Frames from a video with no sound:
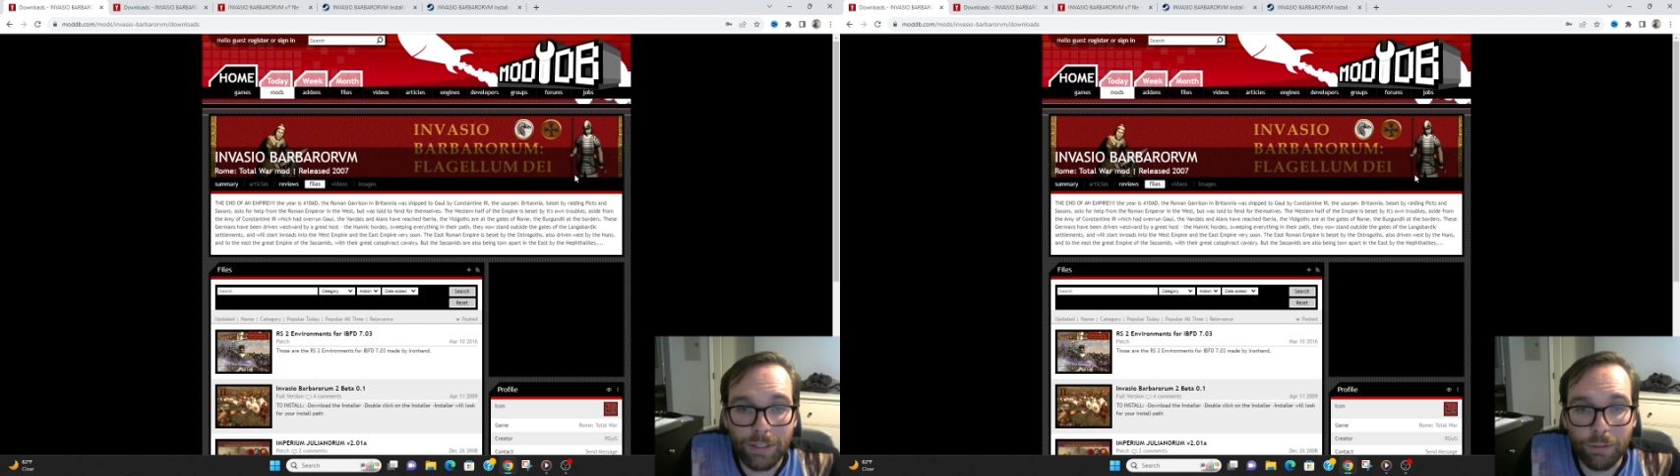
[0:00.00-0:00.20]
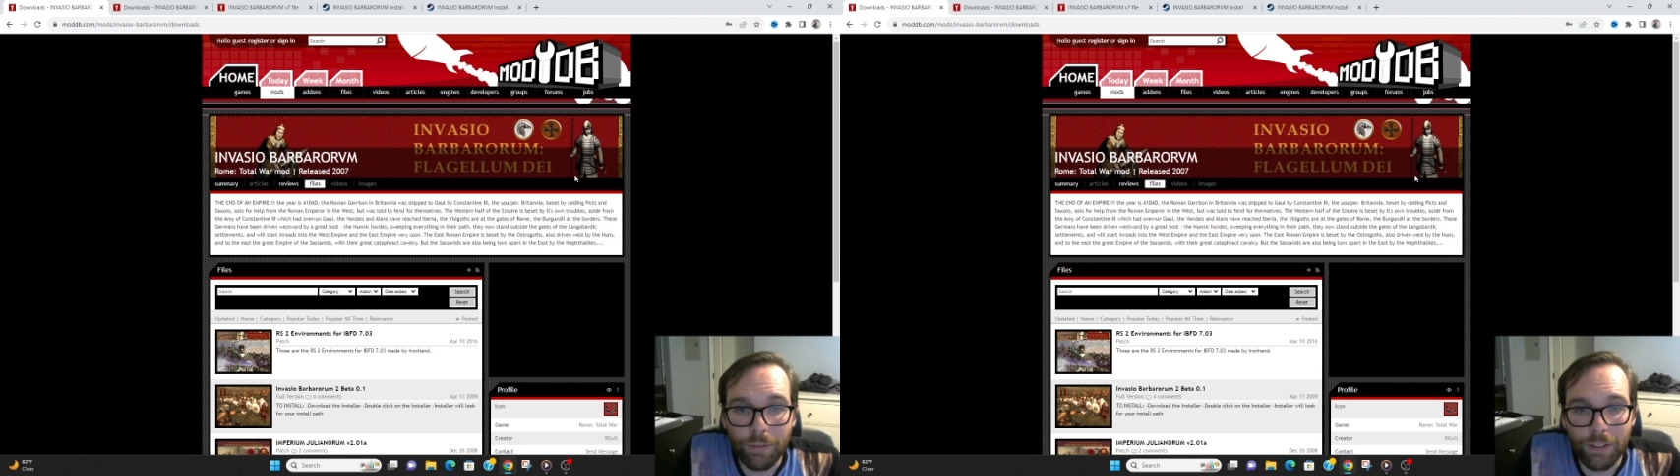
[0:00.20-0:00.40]

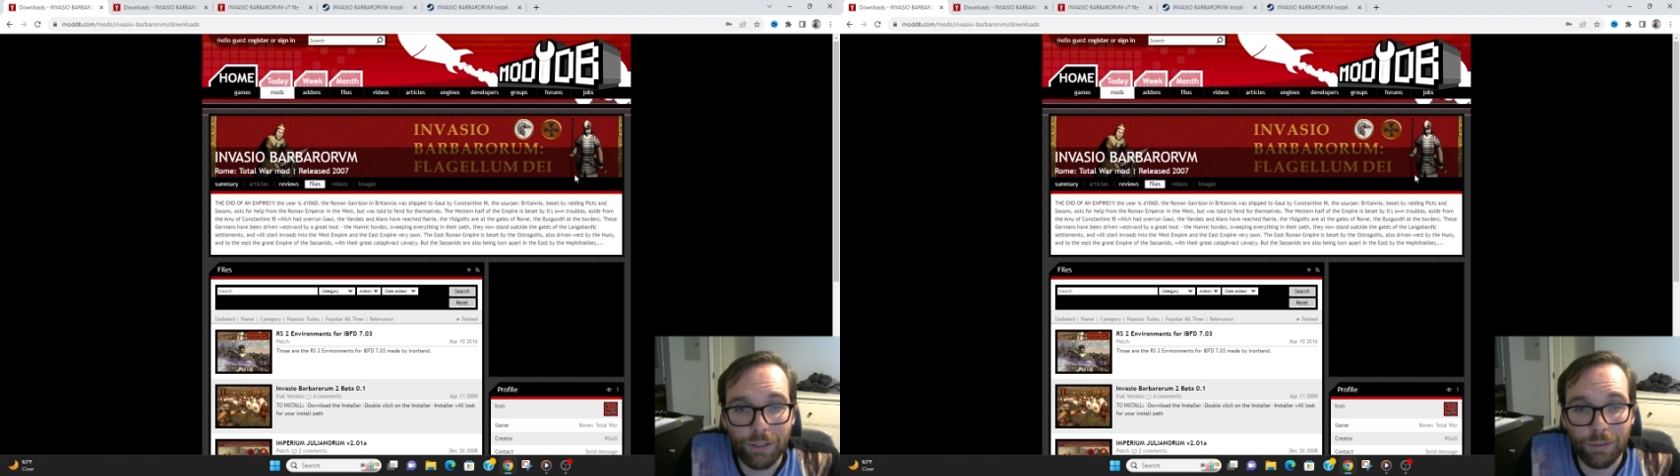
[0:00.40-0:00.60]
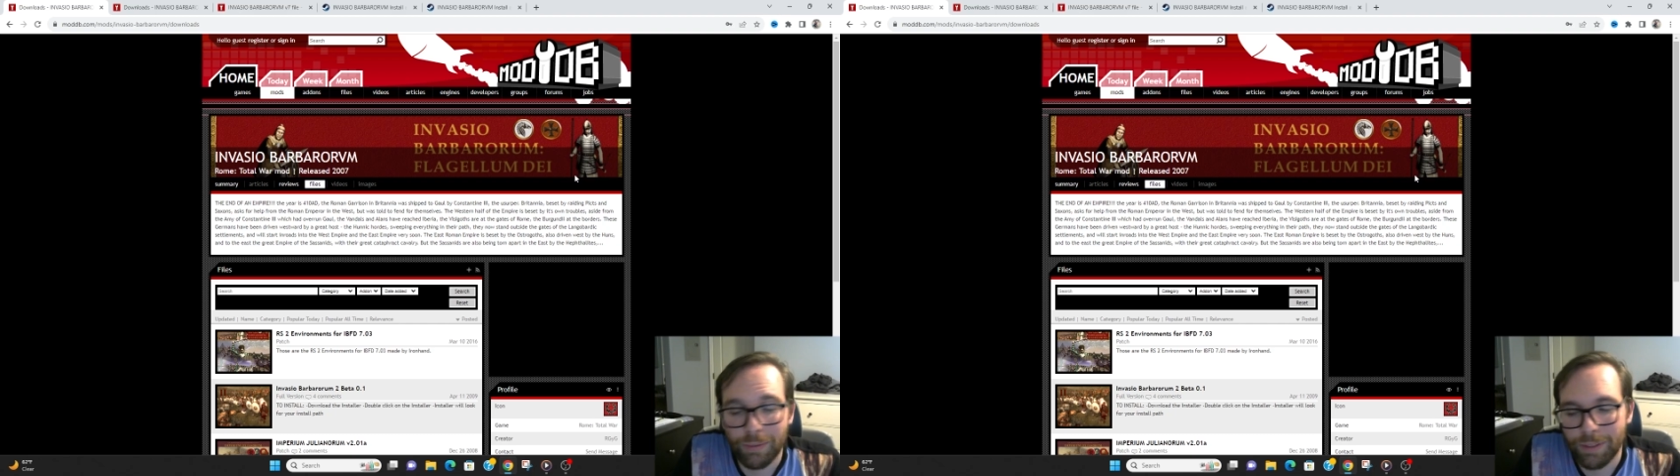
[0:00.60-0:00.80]
still fun
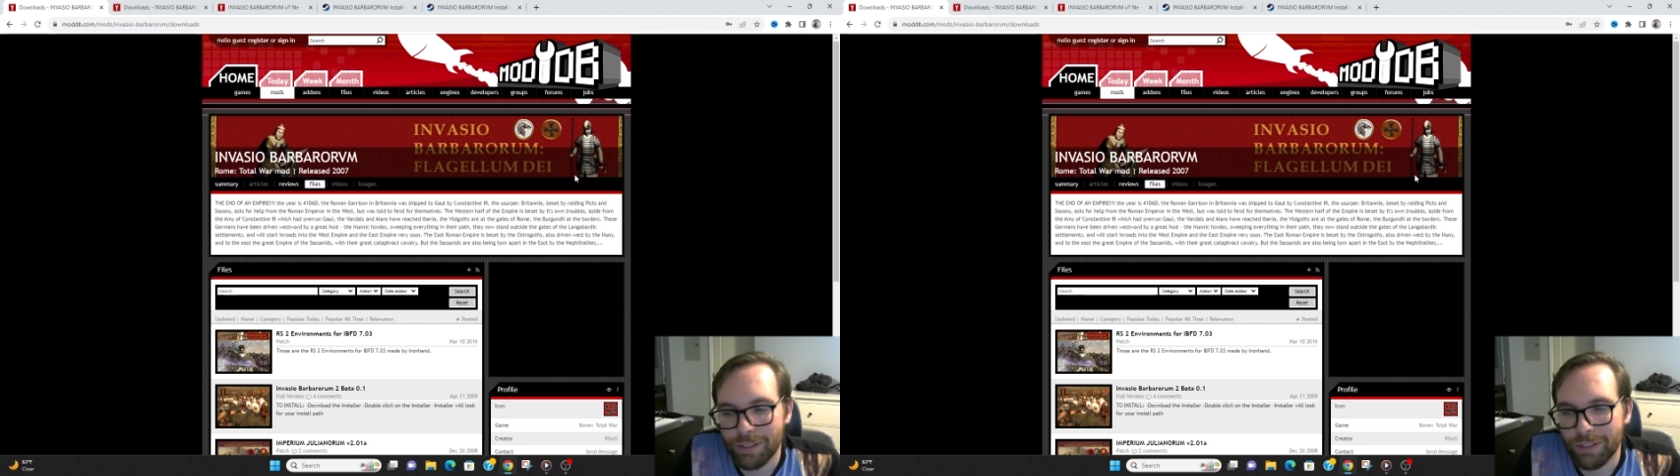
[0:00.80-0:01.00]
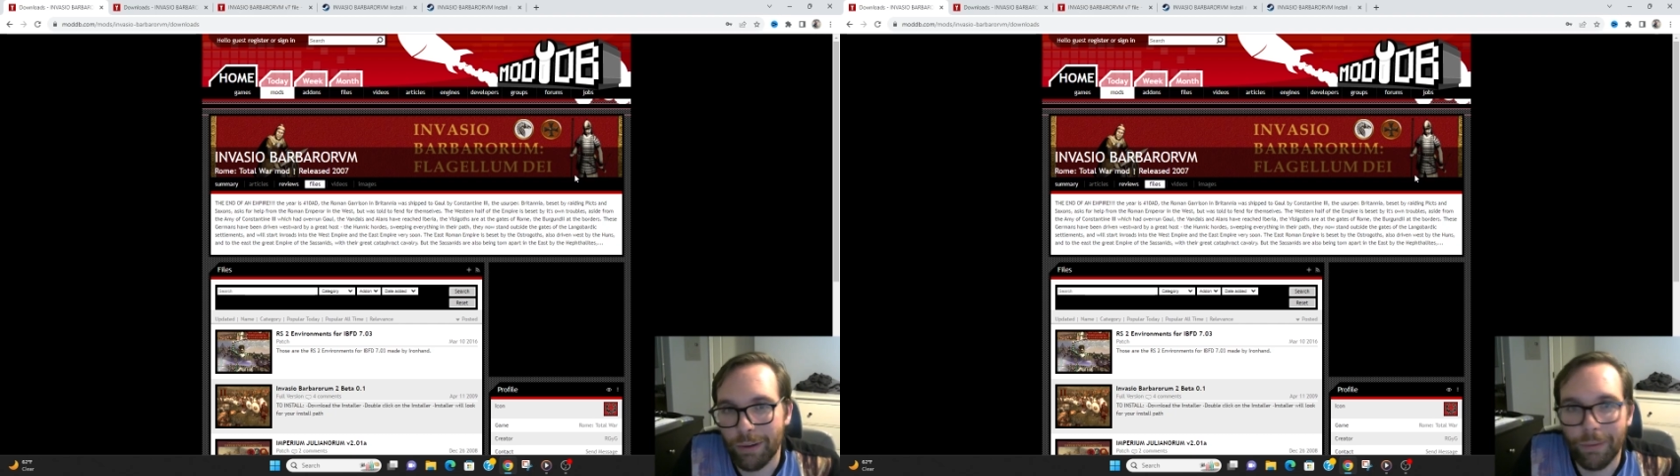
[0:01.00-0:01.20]
too. And
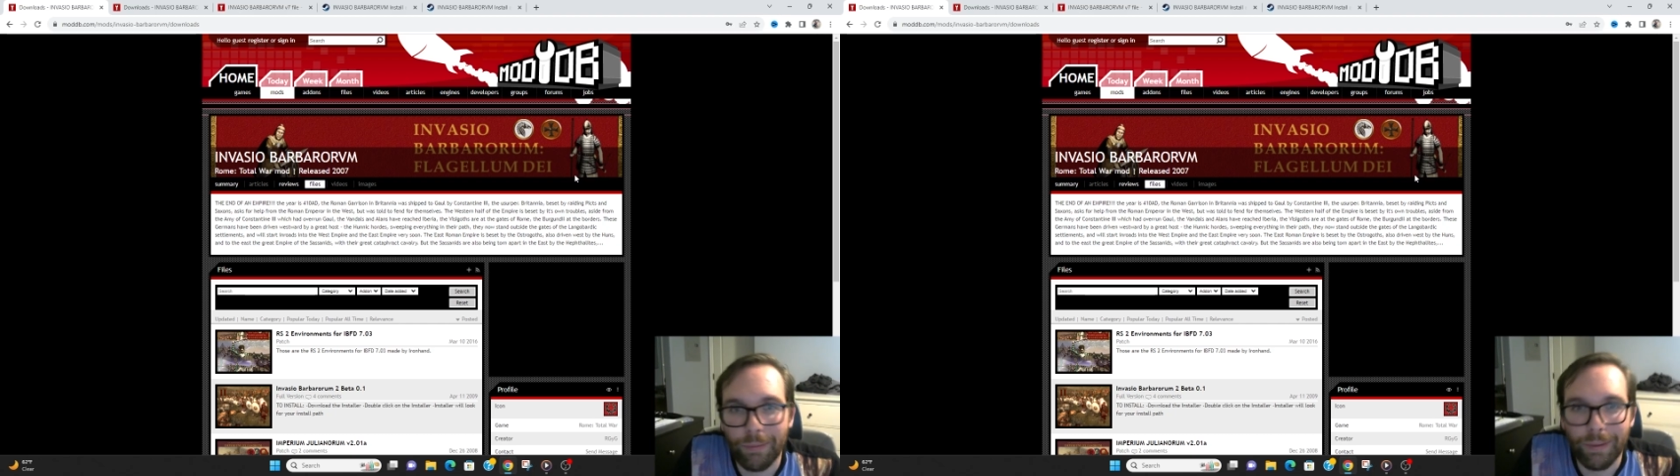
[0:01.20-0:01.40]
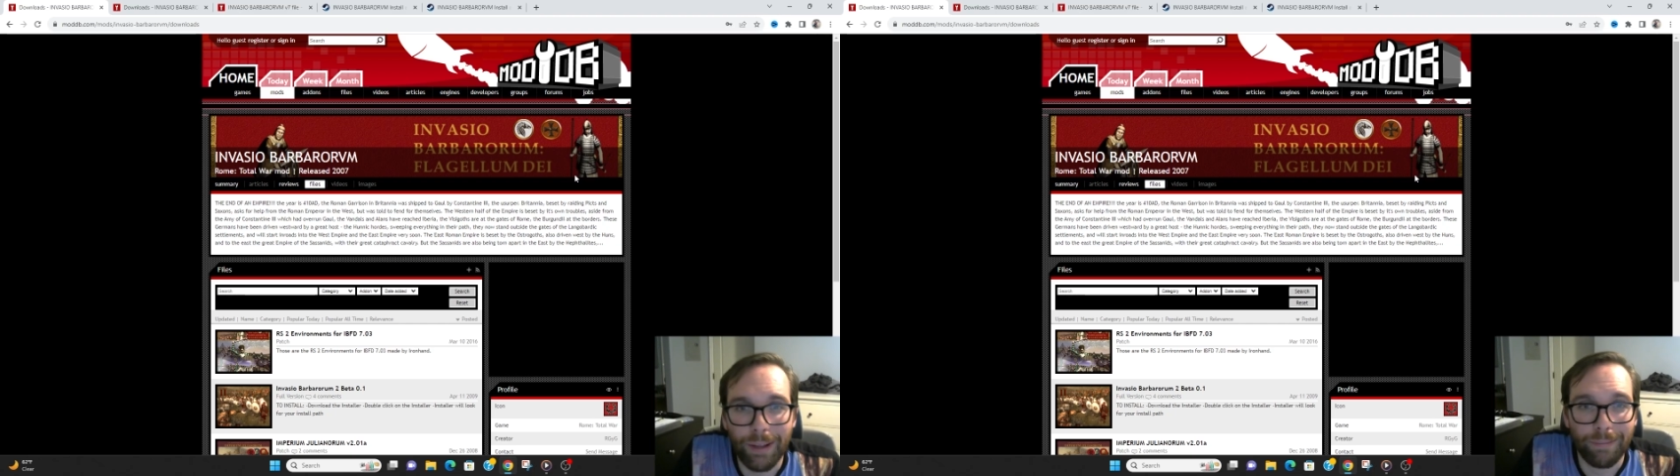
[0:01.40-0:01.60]
so
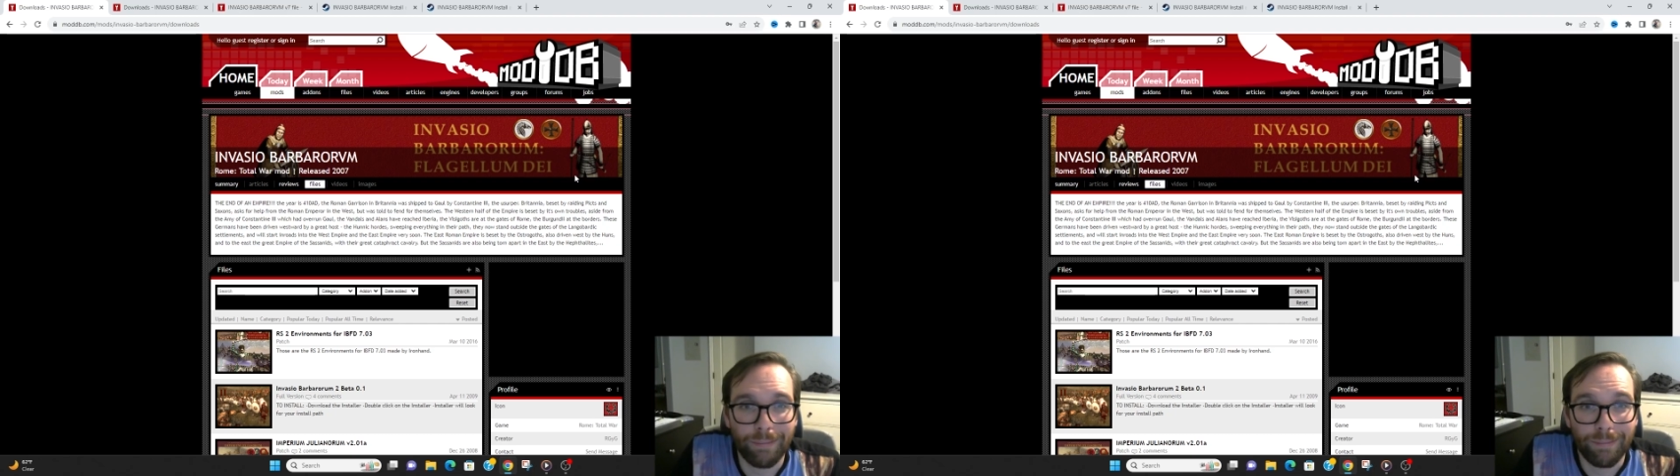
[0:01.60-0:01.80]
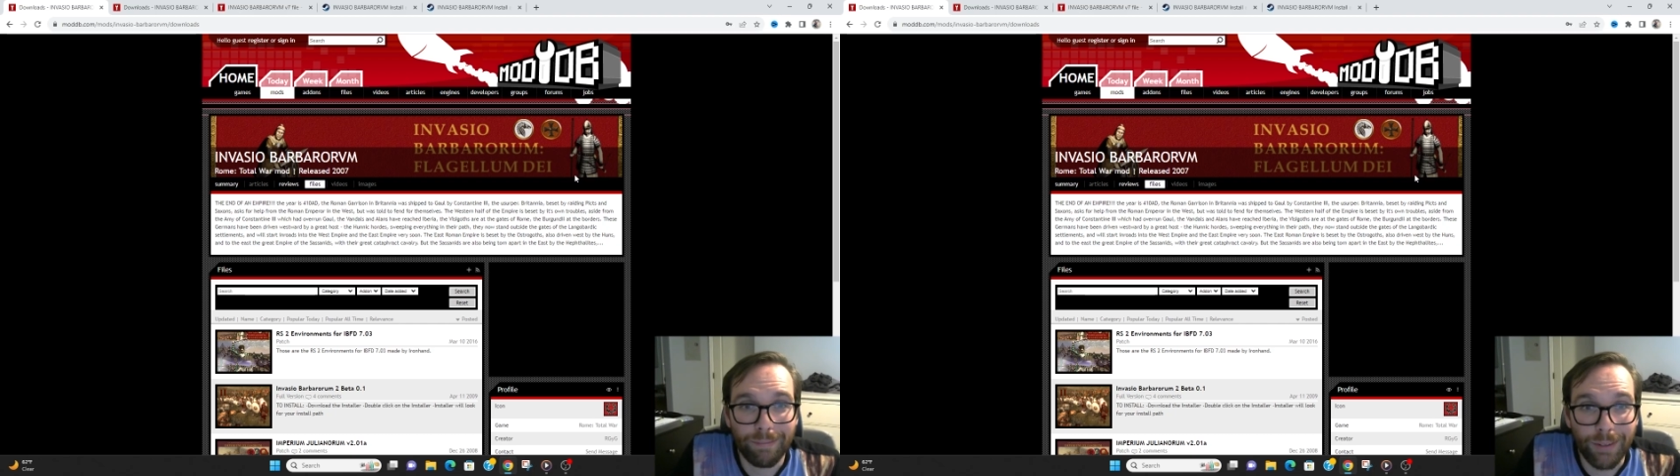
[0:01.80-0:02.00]
yeah,
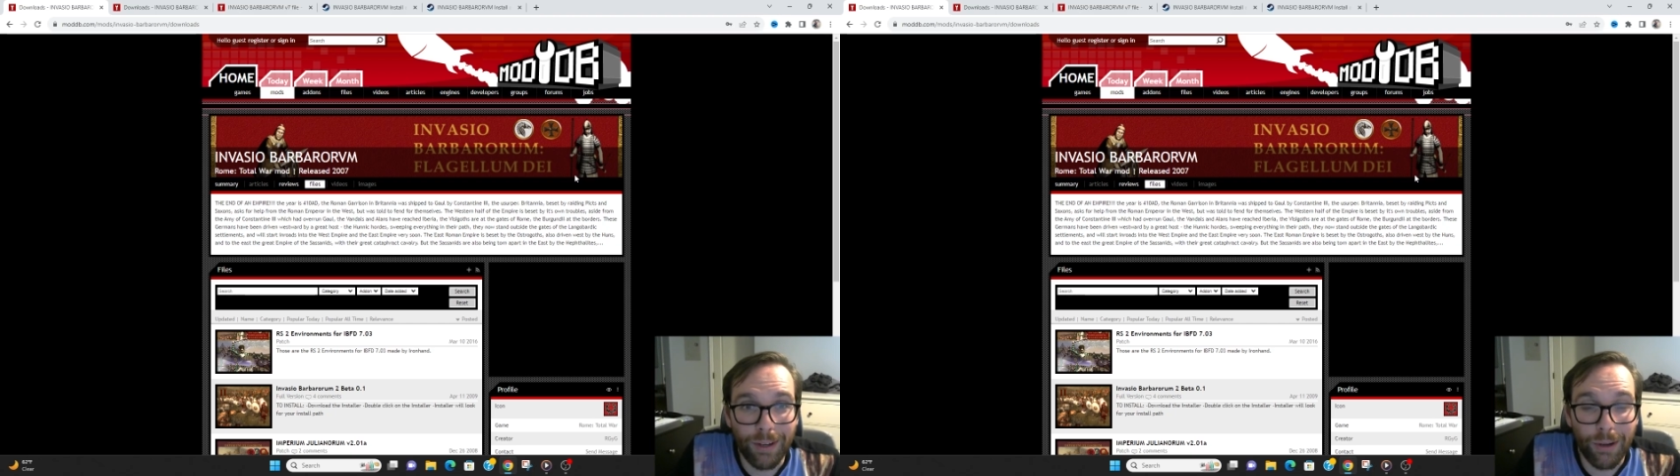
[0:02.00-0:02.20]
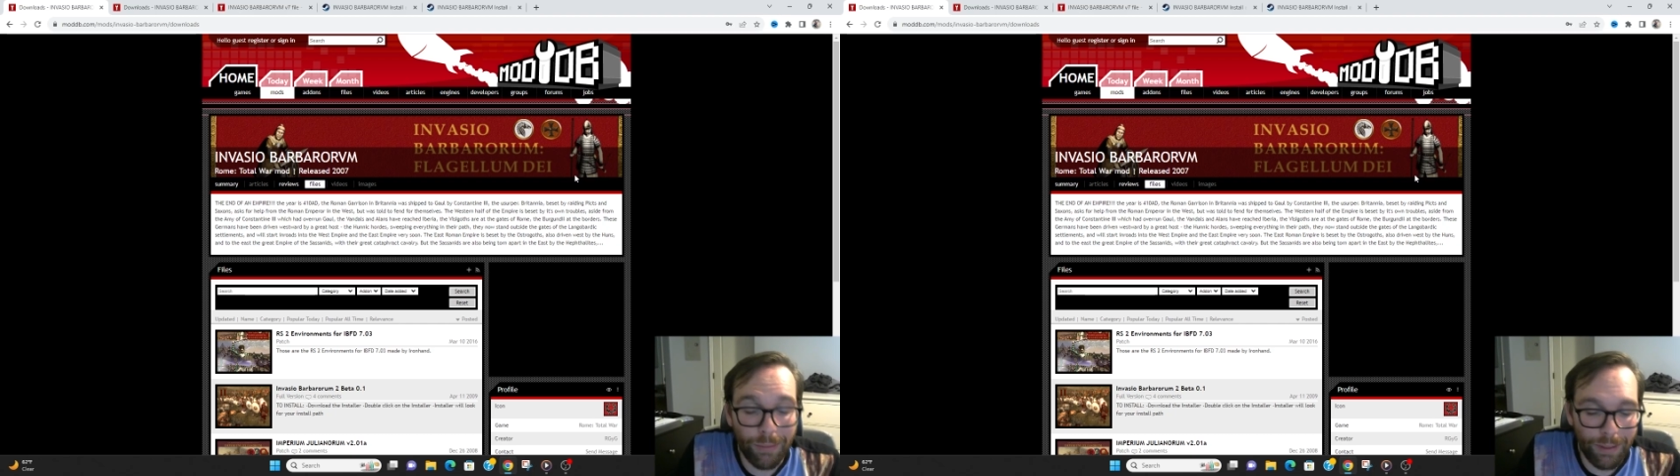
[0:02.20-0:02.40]
there you
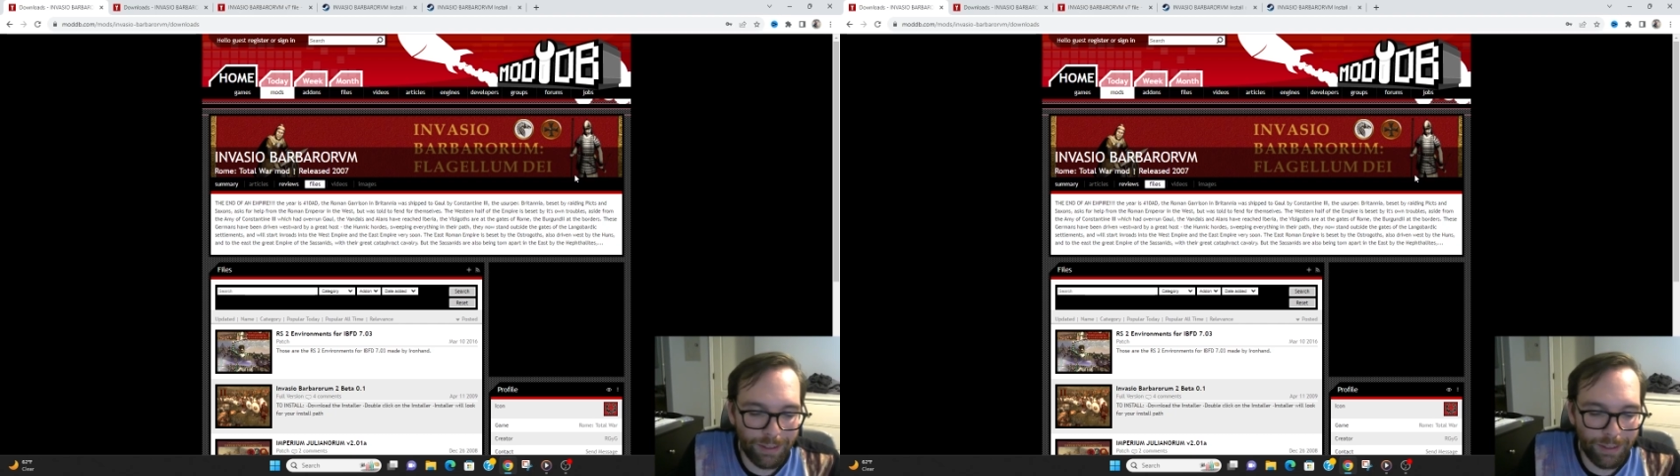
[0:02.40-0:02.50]
go.